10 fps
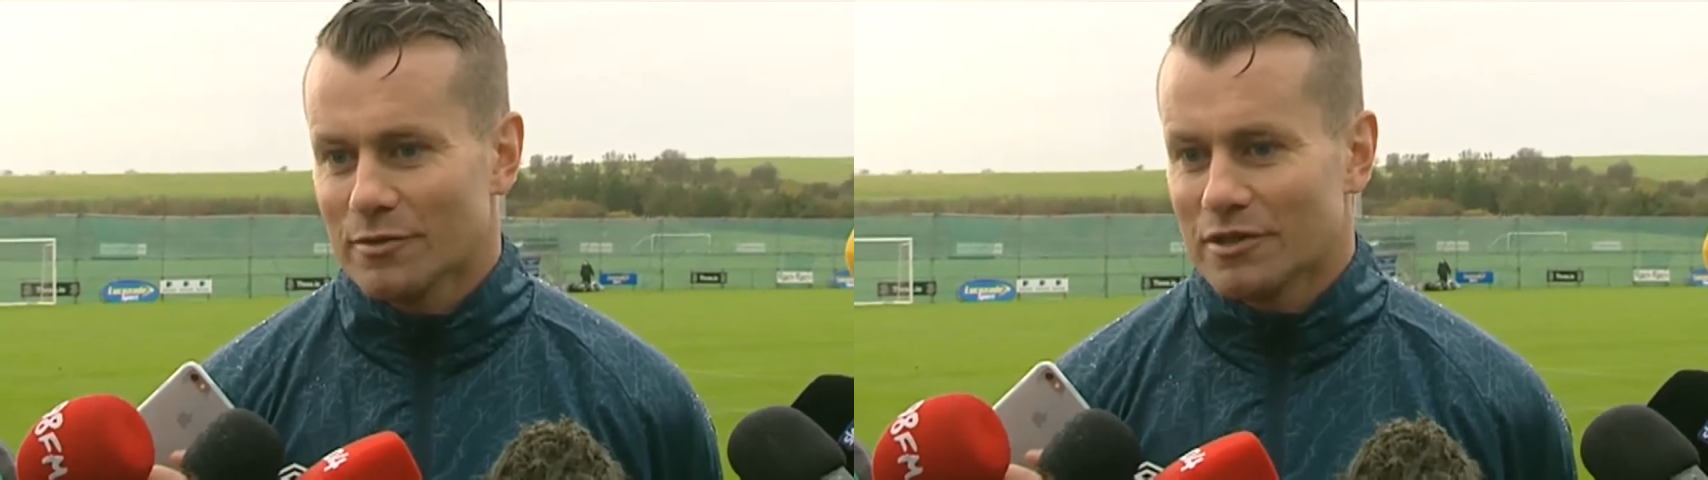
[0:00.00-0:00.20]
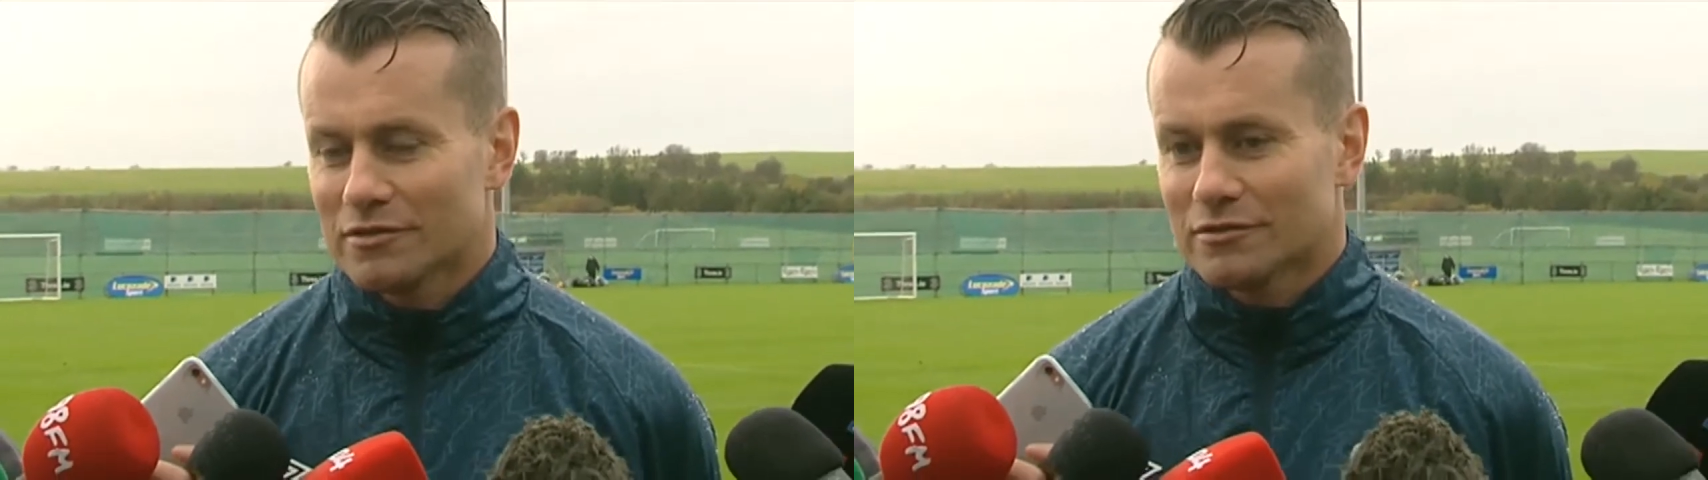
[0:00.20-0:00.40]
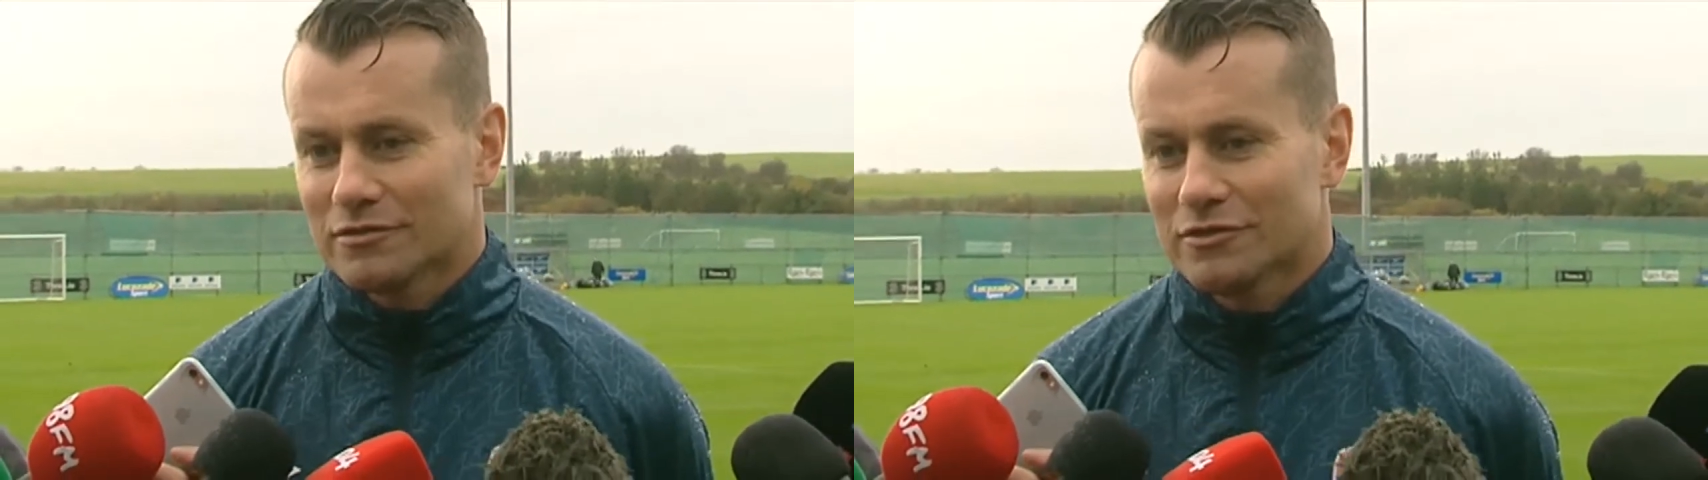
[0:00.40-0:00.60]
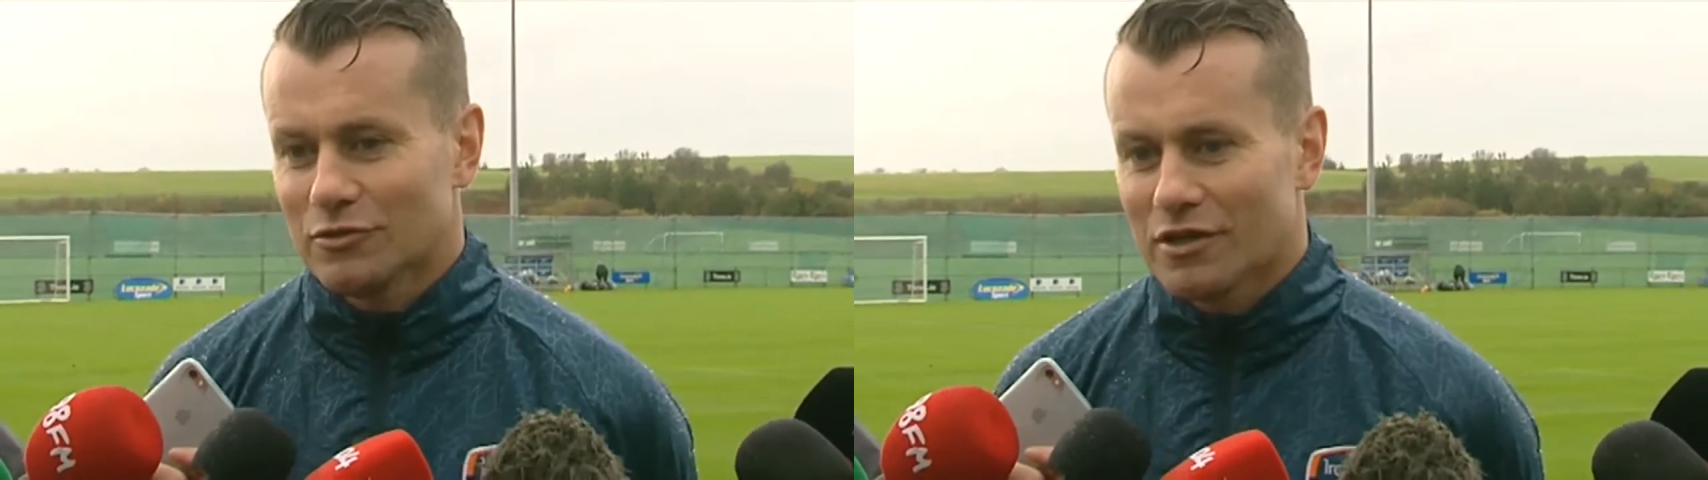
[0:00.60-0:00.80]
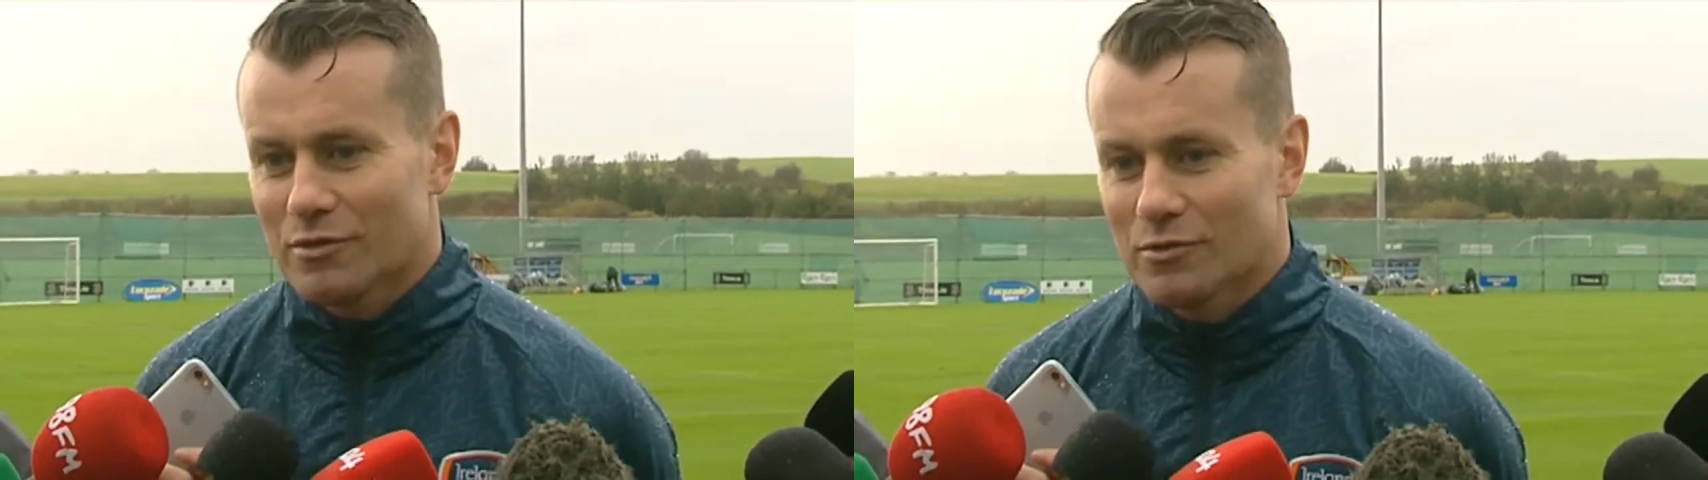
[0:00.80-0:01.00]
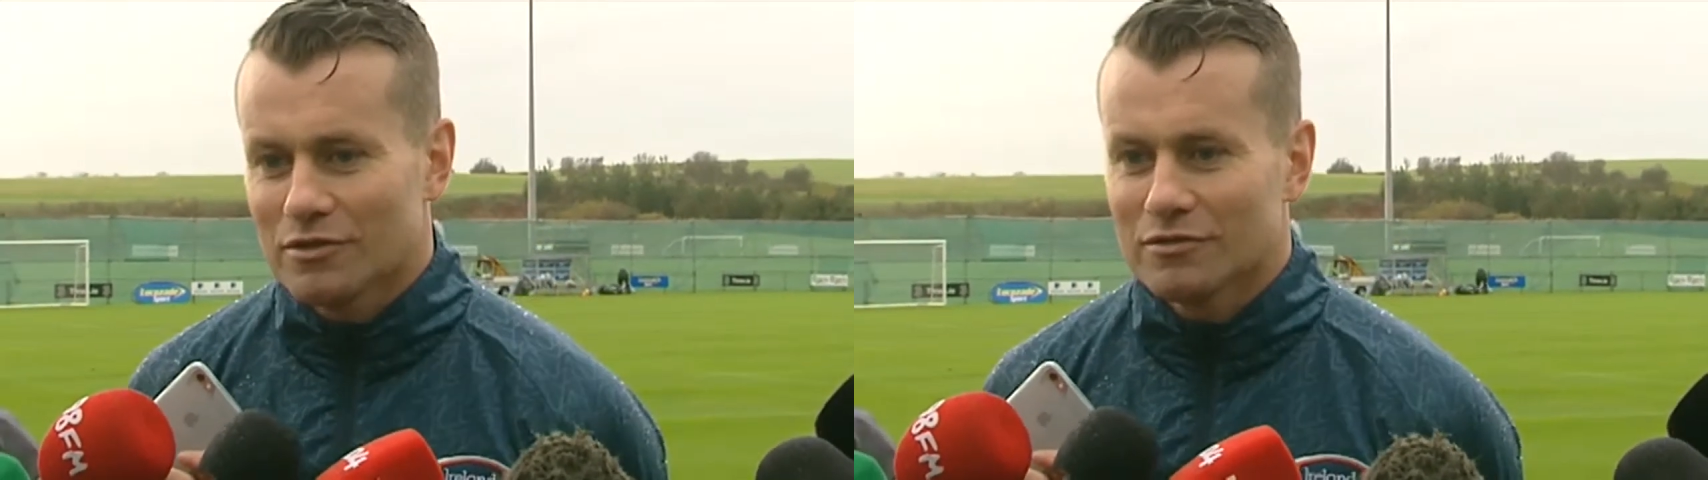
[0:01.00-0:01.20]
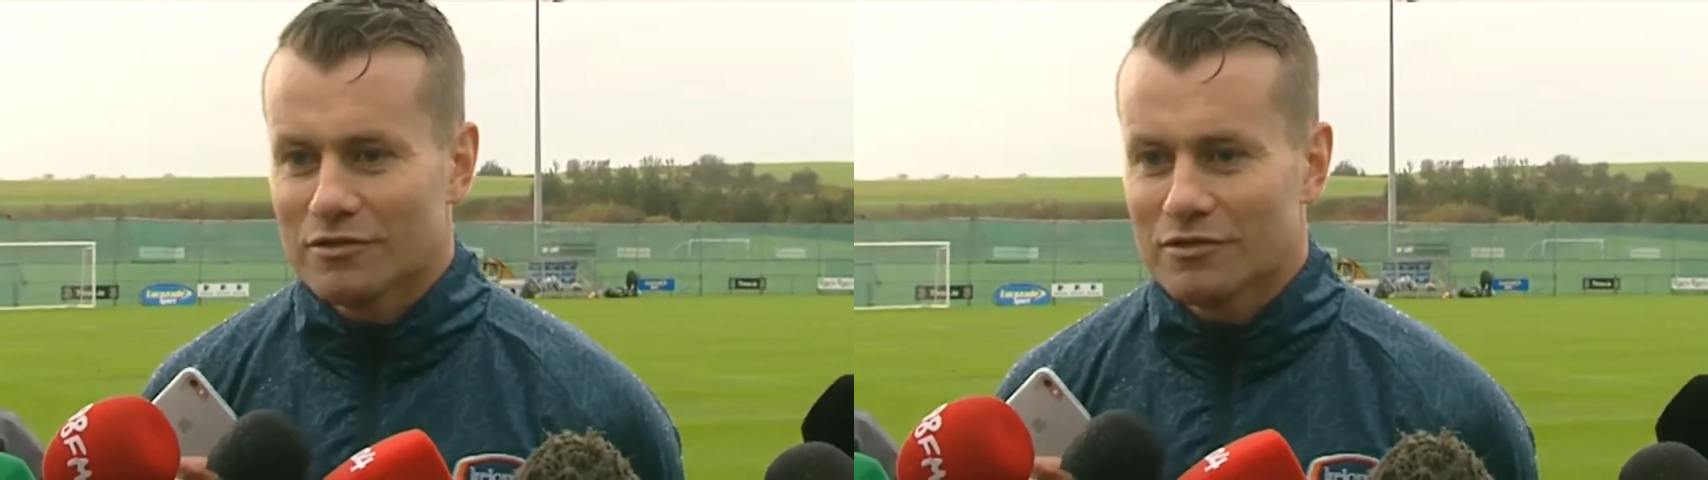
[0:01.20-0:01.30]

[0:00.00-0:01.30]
we can get a win,